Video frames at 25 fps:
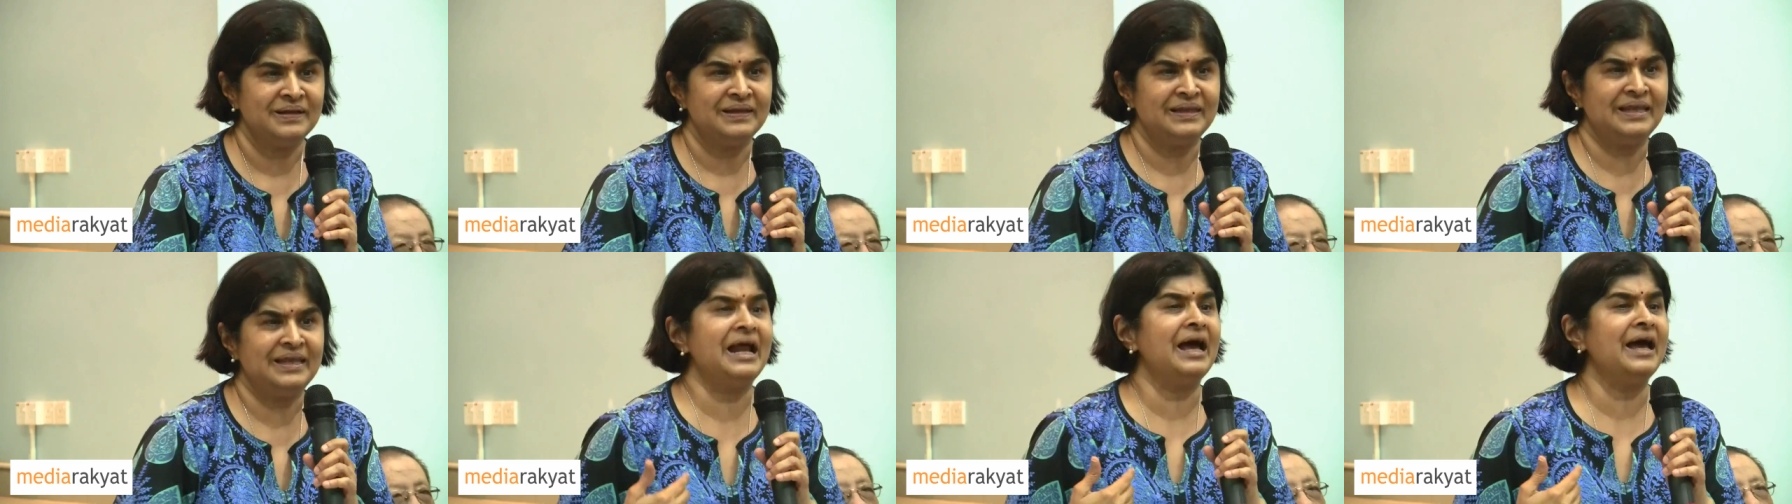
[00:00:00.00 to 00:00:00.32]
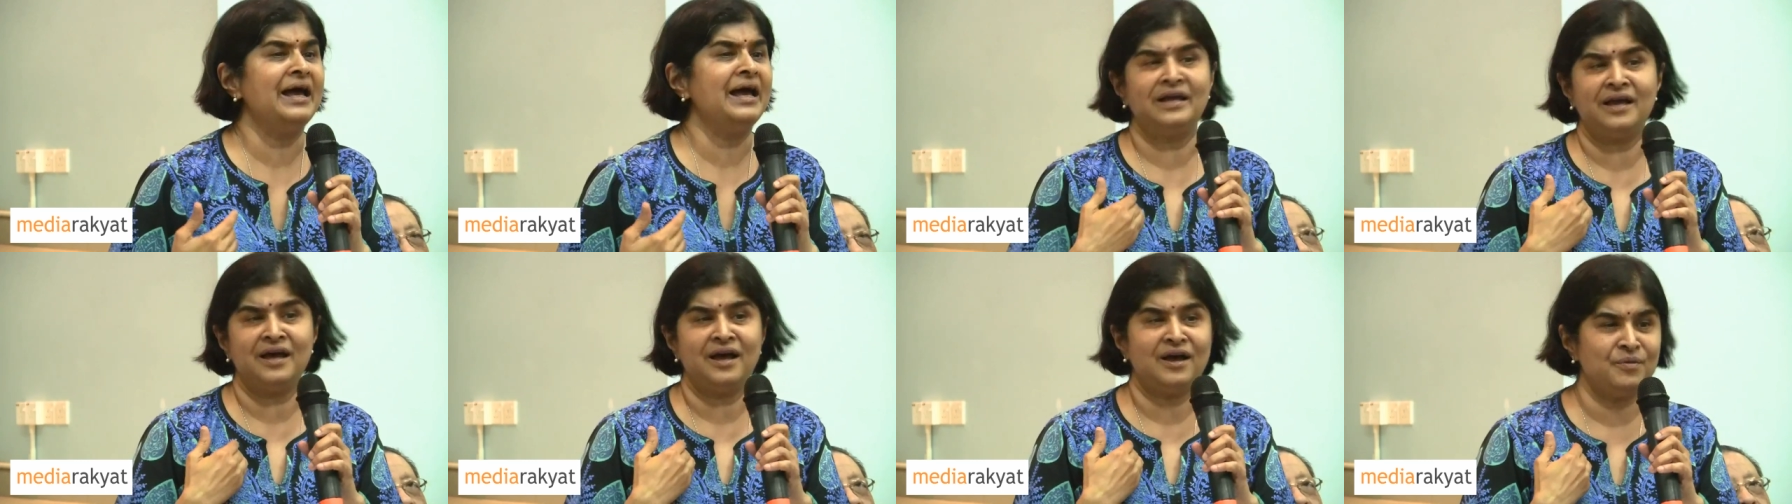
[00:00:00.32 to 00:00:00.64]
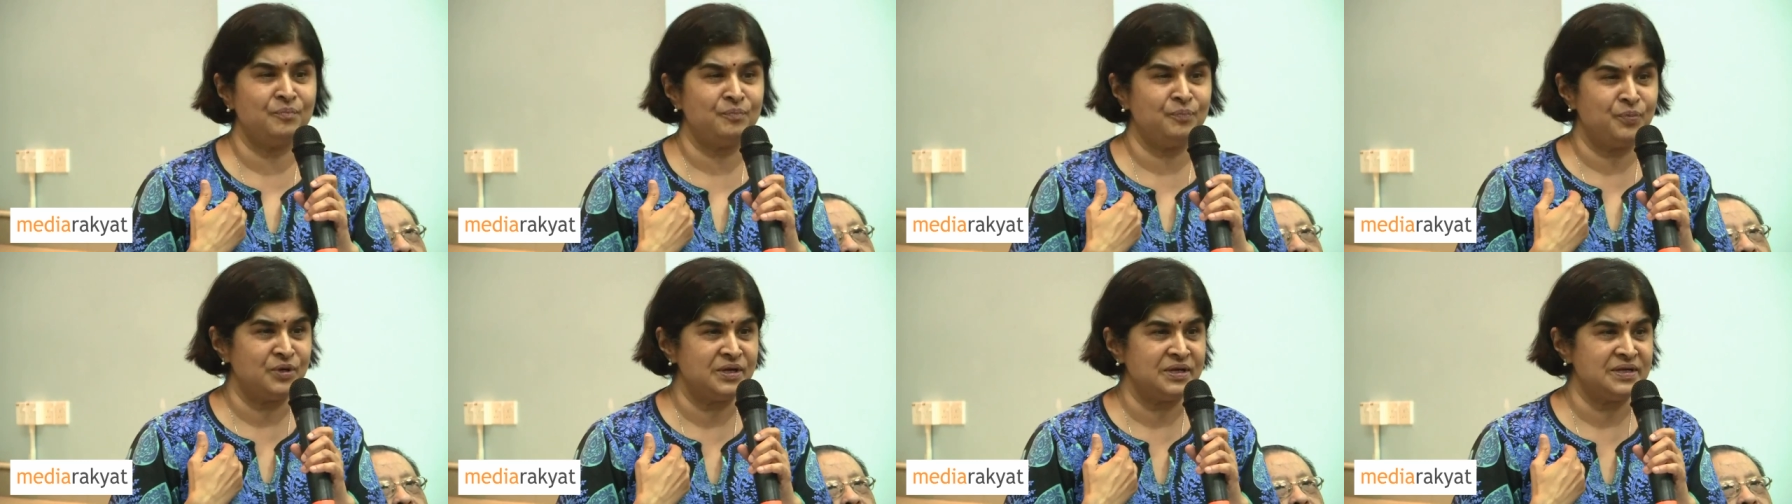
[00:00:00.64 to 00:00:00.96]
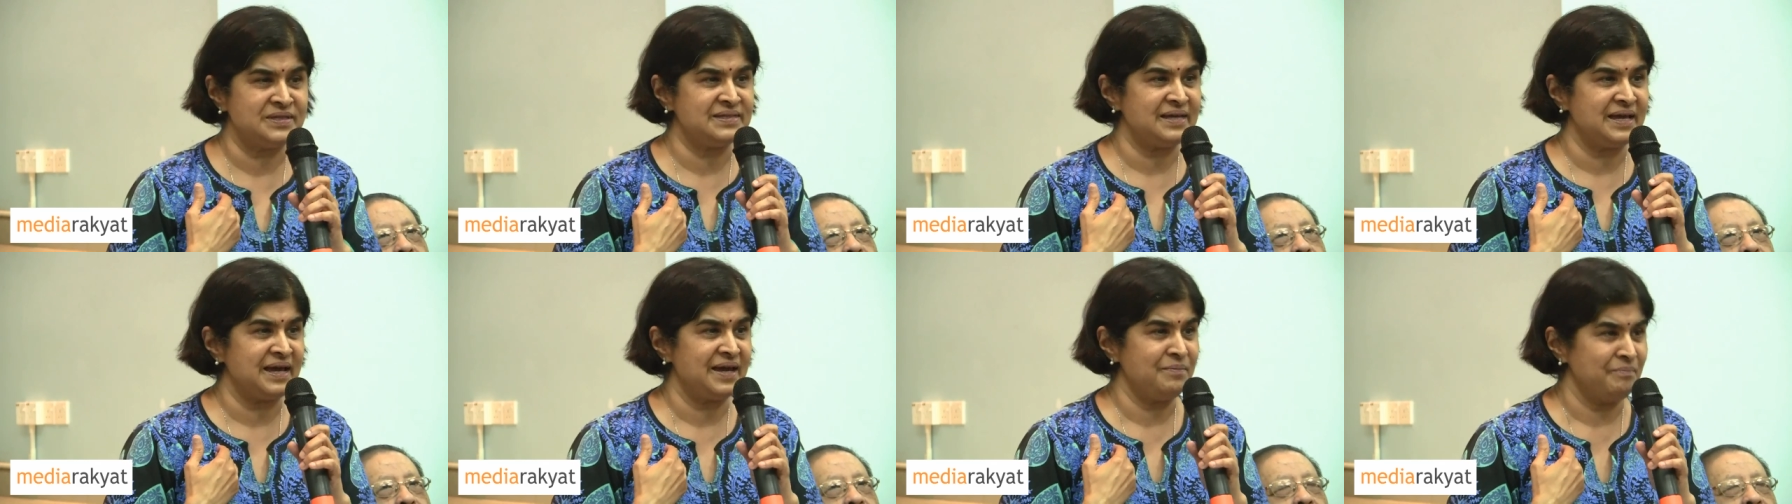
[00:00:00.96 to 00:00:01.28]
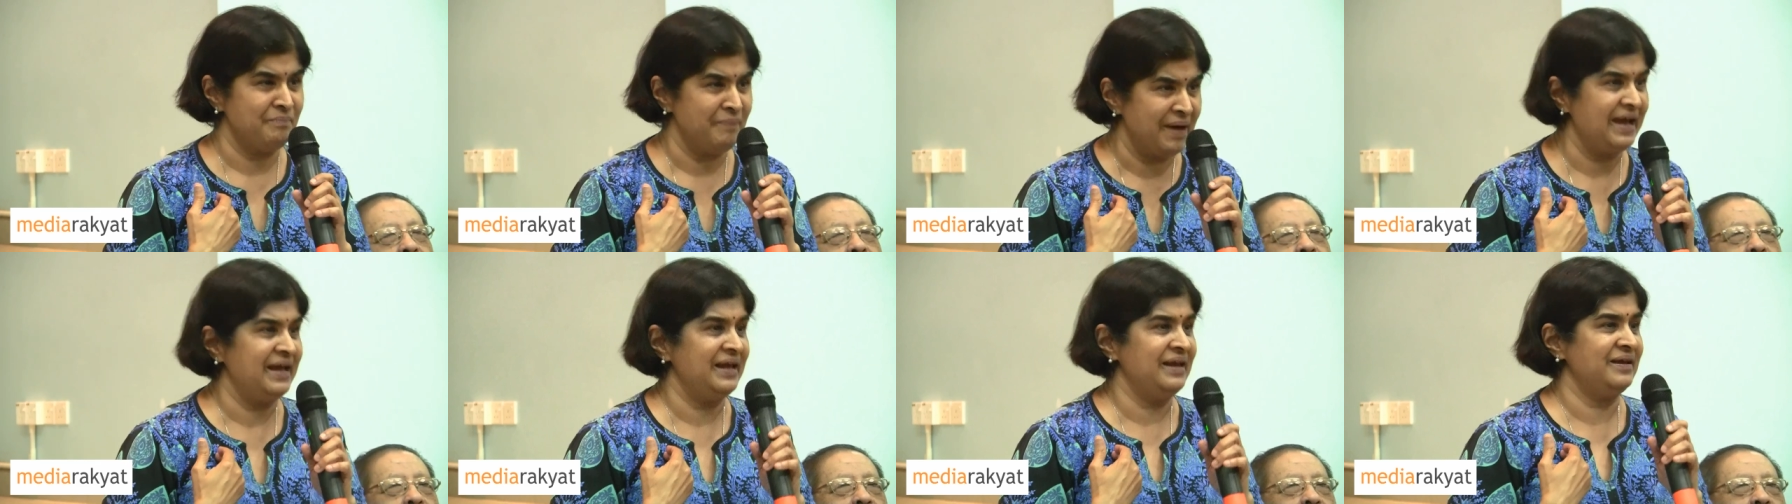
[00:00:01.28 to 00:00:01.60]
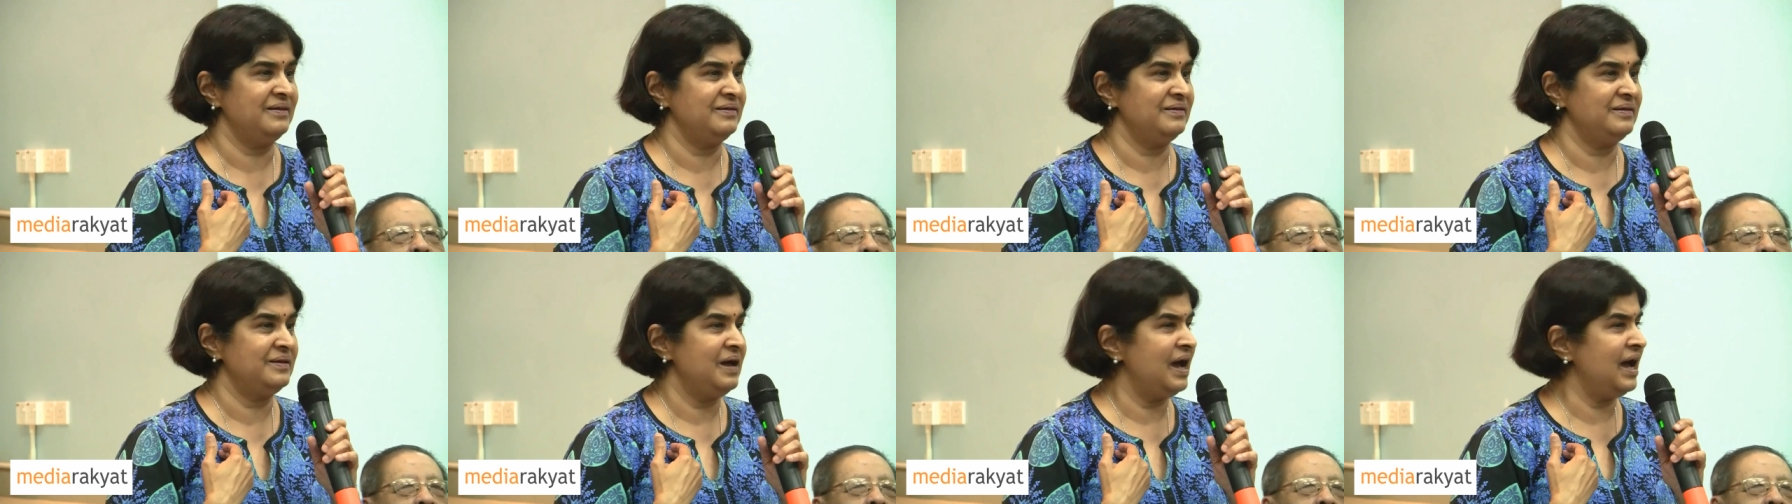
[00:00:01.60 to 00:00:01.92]
that I can't put aside mine?
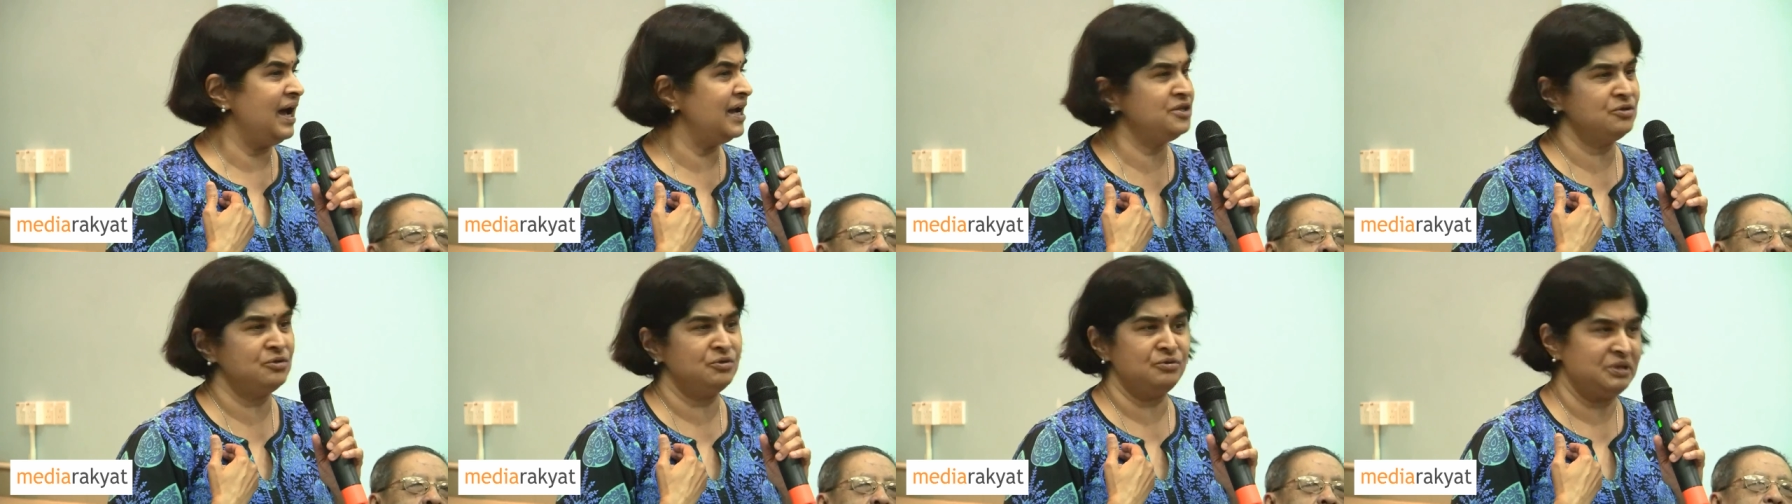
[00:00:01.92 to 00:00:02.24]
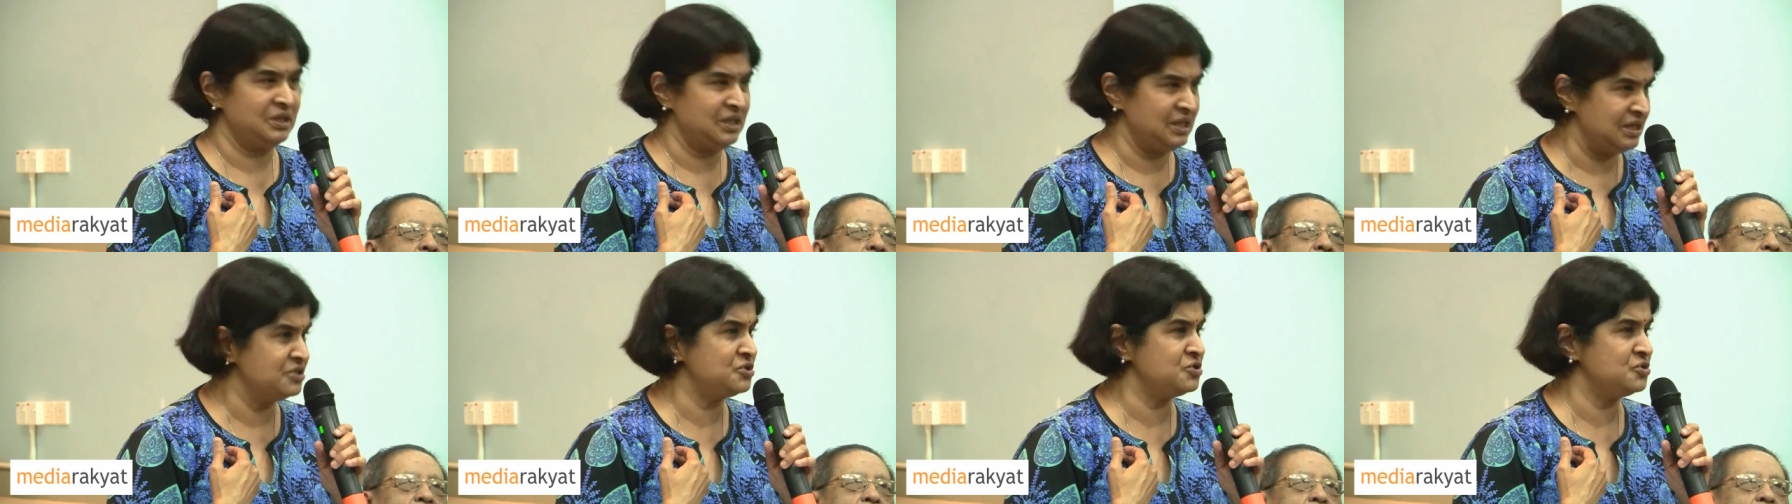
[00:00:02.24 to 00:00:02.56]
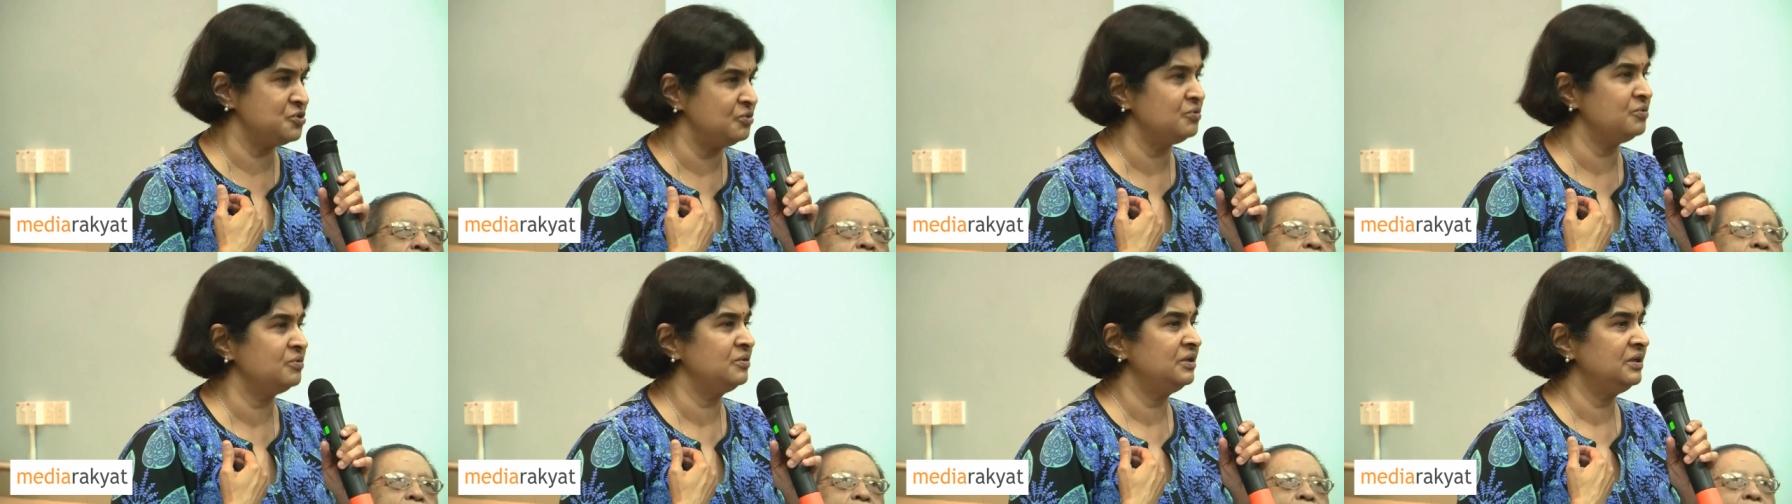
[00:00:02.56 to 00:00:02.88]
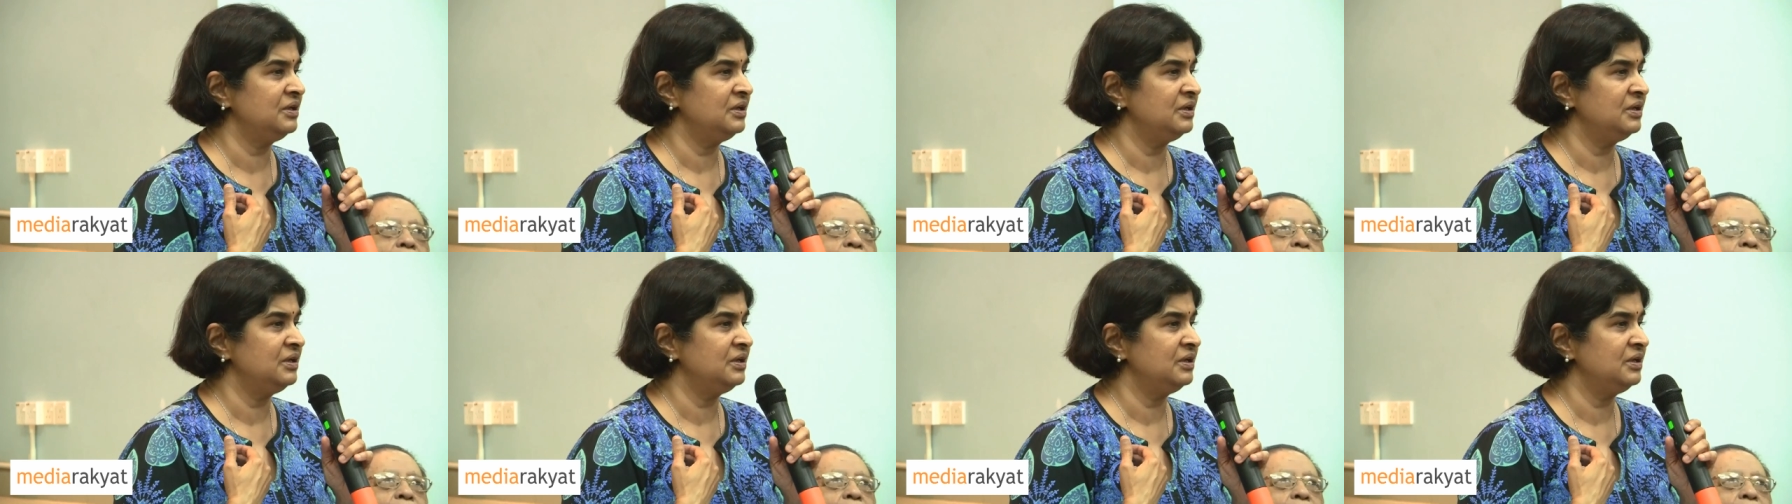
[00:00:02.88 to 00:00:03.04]
I don't think so.